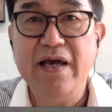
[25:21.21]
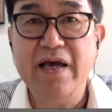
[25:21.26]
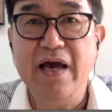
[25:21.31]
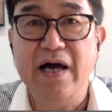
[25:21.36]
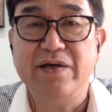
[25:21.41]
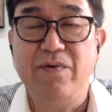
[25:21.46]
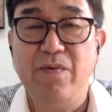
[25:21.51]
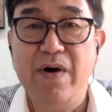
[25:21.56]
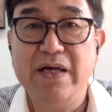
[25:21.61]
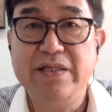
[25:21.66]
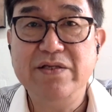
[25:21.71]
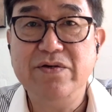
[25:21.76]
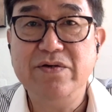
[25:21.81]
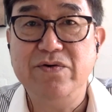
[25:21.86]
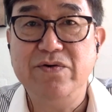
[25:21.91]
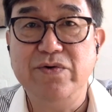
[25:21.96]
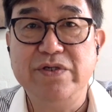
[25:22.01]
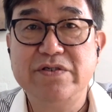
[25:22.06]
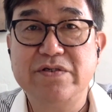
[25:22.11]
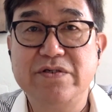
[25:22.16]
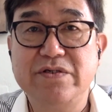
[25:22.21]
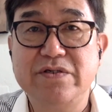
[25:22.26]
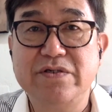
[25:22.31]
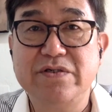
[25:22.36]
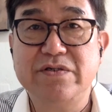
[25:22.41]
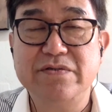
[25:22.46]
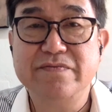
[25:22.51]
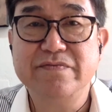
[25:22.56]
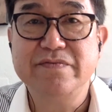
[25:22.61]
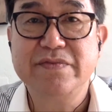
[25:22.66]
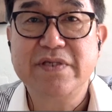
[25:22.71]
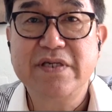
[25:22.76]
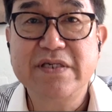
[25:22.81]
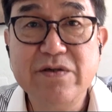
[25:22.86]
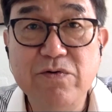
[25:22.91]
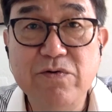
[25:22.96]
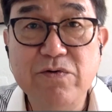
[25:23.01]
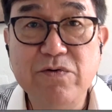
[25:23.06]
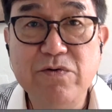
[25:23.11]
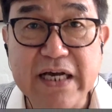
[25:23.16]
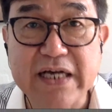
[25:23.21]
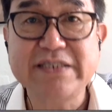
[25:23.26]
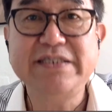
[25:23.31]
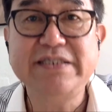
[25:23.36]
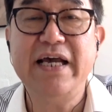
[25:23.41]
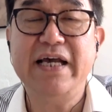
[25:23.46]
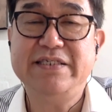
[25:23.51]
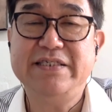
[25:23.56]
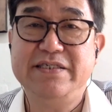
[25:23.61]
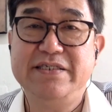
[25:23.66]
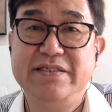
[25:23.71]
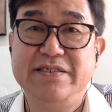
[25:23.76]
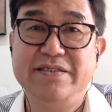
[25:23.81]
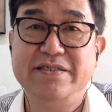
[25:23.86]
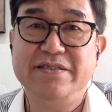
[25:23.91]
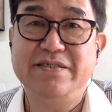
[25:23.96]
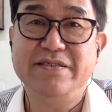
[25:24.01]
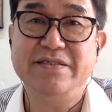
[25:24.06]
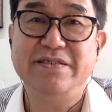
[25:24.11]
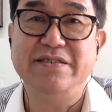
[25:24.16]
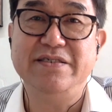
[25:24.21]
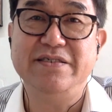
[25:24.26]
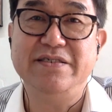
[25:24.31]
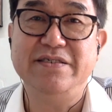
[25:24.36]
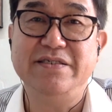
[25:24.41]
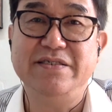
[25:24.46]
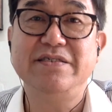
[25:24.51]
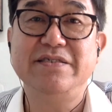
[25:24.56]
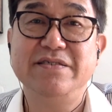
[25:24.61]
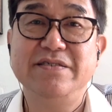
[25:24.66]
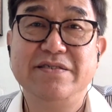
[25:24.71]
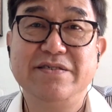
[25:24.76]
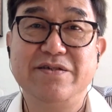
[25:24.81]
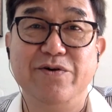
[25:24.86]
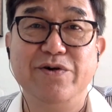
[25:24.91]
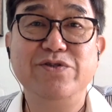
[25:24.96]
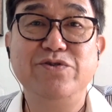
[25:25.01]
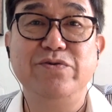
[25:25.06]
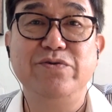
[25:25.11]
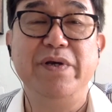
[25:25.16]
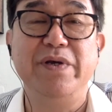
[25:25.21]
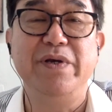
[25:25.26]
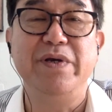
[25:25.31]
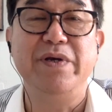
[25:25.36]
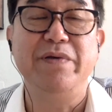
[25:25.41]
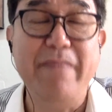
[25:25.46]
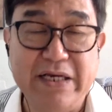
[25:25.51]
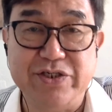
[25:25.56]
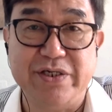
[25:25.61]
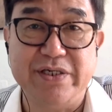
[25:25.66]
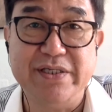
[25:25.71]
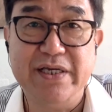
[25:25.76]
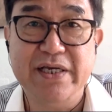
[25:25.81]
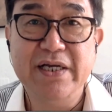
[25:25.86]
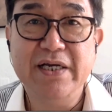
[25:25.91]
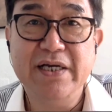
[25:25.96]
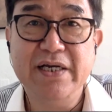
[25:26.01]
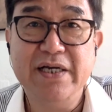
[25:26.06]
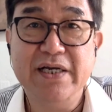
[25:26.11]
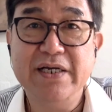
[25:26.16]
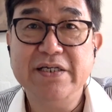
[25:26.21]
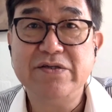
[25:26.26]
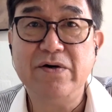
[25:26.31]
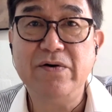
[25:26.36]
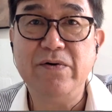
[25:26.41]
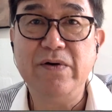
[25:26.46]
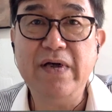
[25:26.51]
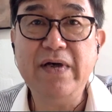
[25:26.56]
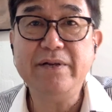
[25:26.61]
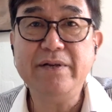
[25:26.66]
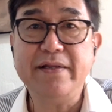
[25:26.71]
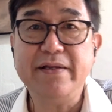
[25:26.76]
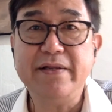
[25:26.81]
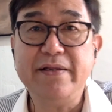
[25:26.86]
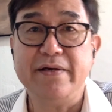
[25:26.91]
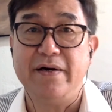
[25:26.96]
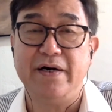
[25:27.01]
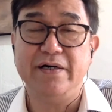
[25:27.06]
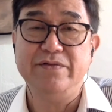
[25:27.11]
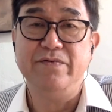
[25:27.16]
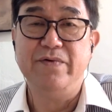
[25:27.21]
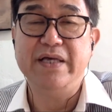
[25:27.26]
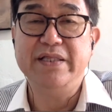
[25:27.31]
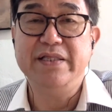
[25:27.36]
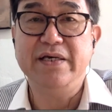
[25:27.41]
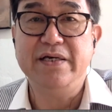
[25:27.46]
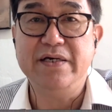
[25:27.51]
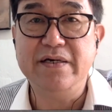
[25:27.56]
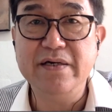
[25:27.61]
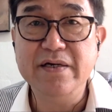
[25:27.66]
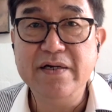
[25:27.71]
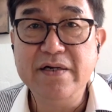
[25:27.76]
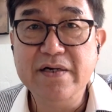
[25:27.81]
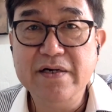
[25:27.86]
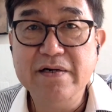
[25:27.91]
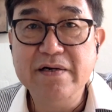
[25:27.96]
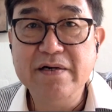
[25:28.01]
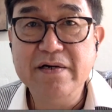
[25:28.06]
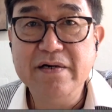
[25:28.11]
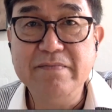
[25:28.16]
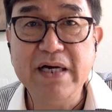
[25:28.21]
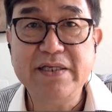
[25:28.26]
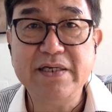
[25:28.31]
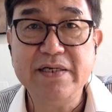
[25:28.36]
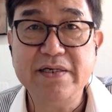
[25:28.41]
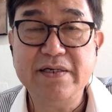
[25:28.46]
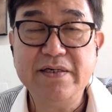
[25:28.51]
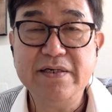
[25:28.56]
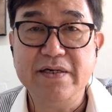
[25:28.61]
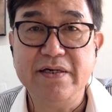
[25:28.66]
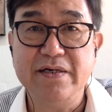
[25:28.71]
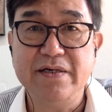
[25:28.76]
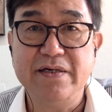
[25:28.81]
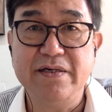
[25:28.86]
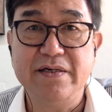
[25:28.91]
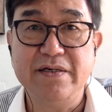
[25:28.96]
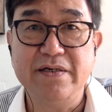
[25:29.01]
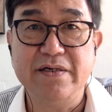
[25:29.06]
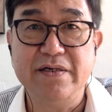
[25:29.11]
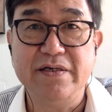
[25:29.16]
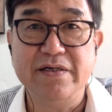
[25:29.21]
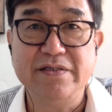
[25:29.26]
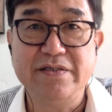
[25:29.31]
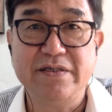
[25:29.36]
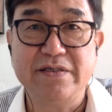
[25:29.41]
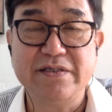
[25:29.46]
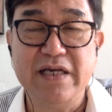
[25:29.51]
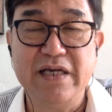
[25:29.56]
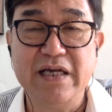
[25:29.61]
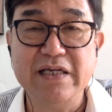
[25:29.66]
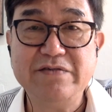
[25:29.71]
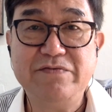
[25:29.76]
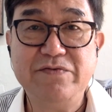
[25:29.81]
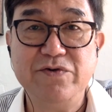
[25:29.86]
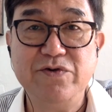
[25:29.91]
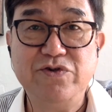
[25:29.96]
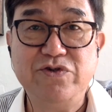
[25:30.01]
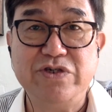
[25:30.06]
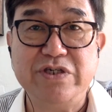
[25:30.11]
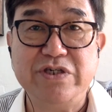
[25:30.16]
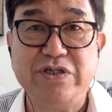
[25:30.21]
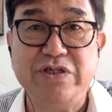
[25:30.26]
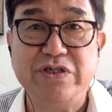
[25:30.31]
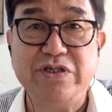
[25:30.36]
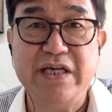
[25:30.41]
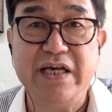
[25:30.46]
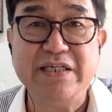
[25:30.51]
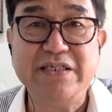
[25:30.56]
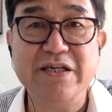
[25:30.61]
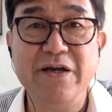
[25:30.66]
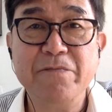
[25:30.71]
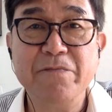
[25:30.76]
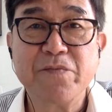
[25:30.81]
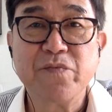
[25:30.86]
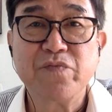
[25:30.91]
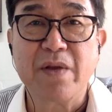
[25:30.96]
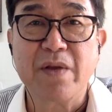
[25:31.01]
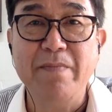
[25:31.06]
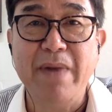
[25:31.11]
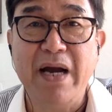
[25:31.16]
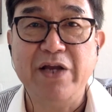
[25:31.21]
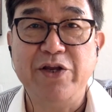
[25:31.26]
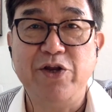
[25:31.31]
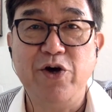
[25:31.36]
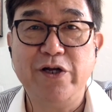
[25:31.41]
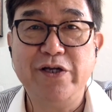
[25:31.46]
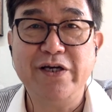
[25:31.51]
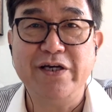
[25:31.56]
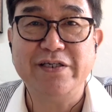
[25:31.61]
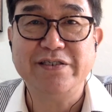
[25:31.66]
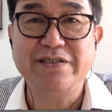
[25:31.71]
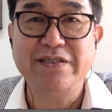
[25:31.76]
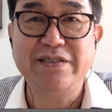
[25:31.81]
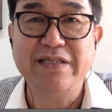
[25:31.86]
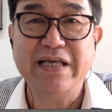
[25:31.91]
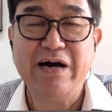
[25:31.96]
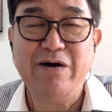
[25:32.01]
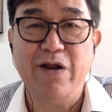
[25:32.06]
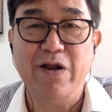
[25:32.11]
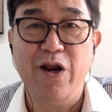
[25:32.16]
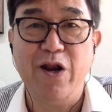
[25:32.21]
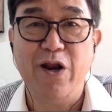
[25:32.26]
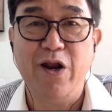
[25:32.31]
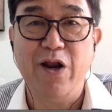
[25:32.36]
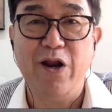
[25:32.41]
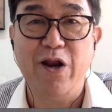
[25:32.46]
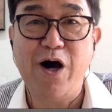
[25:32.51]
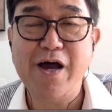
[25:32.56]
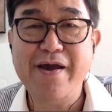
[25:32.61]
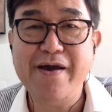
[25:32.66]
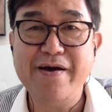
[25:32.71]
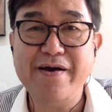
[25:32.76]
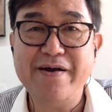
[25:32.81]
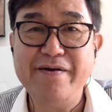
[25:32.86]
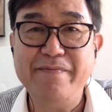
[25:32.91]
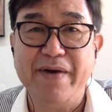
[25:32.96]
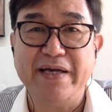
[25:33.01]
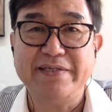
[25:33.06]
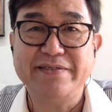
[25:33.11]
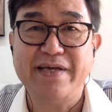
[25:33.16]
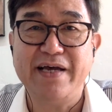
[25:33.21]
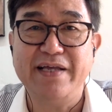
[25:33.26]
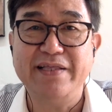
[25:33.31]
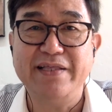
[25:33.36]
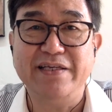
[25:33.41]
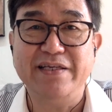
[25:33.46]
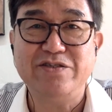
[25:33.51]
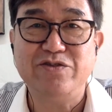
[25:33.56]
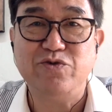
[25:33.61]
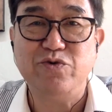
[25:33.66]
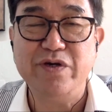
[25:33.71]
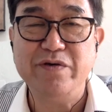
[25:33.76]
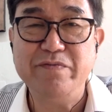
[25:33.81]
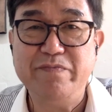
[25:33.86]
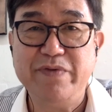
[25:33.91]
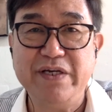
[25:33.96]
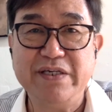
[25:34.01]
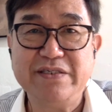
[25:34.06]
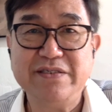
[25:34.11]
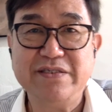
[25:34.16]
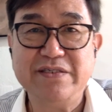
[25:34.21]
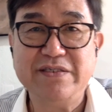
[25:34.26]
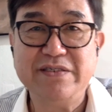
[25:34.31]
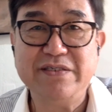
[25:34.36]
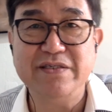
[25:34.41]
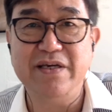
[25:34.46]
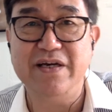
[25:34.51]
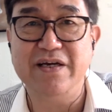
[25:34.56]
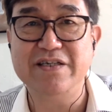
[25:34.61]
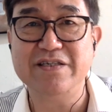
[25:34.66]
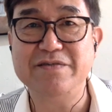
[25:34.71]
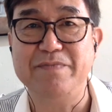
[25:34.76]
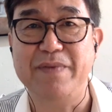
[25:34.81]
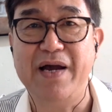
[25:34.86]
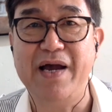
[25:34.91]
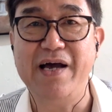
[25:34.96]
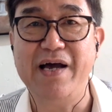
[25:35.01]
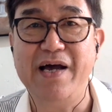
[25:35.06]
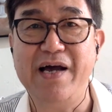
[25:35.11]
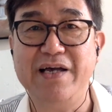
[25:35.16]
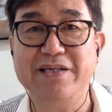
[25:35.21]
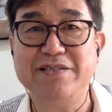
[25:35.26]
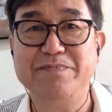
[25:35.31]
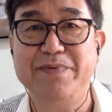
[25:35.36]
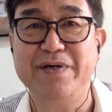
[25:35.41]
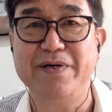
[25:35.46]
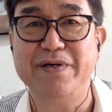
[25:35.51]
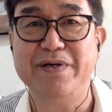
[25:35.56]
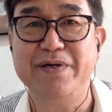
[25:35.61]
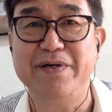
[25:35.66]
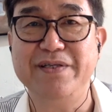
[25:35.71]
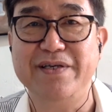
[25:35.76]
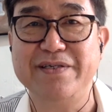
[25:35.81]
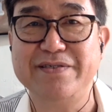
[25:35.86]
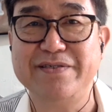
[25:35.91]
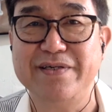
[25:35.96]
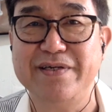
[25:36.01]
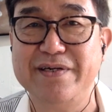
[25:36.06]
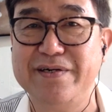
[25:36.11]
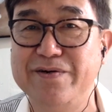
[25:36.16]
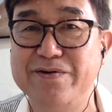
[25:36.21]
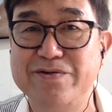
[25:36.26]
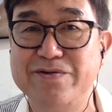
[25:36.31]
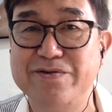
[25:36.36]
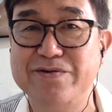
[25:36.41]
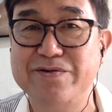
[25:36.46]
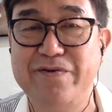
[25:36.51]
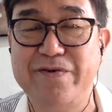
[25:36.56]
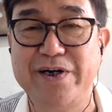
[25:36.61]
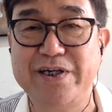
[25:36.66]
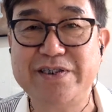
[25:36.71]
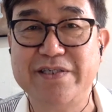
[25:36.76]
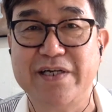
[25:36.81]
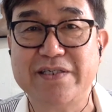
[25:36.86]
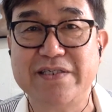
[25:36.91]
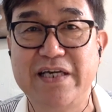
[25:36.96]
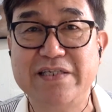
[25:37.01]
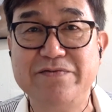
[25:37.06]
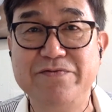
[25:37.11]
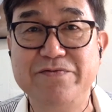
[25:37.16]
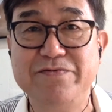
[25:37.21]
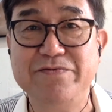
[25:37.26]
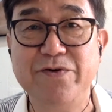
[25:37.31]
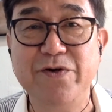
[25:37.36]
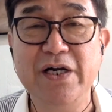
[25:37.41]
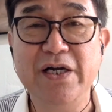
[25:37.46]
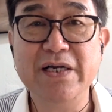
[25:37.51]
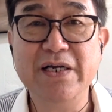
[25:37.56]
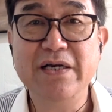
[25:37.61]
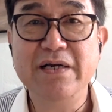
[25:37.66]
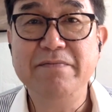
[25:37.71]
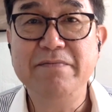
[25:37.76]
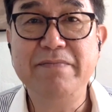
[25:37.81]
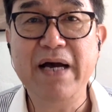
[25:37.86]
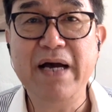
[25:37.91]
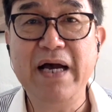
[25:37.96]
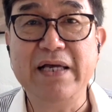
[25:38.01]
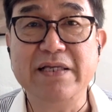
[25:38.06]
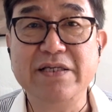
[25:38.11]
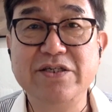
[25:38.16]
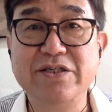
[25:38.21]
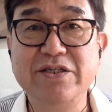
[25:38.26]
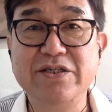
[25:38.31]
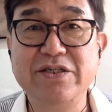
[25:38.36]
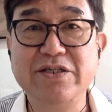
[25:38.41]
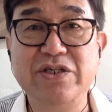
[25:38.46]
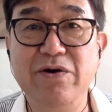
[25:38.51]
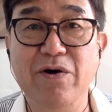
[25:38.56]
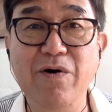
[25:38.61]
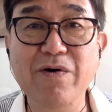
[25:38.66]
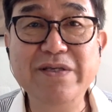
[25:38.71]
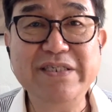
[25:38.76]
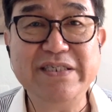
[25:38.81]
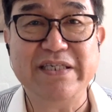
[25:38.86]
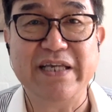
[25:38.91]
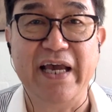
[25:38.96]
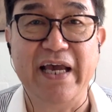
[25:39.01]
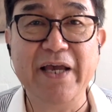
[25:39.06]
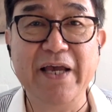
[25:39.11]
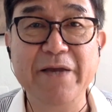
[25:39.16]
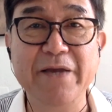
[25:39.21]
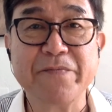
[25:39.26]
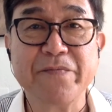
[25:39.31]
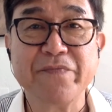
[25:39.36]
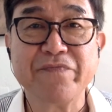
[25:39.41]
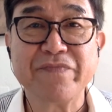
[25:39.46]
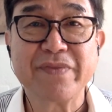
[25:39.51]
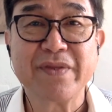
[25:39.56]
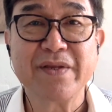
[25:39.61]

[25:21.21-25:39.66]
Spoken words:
are the one whose success is going to be measured. So later on, when the mother is successful, she says, my daughter is now a lawyer, my son is doing business, my husband is also very successful. But she don't say,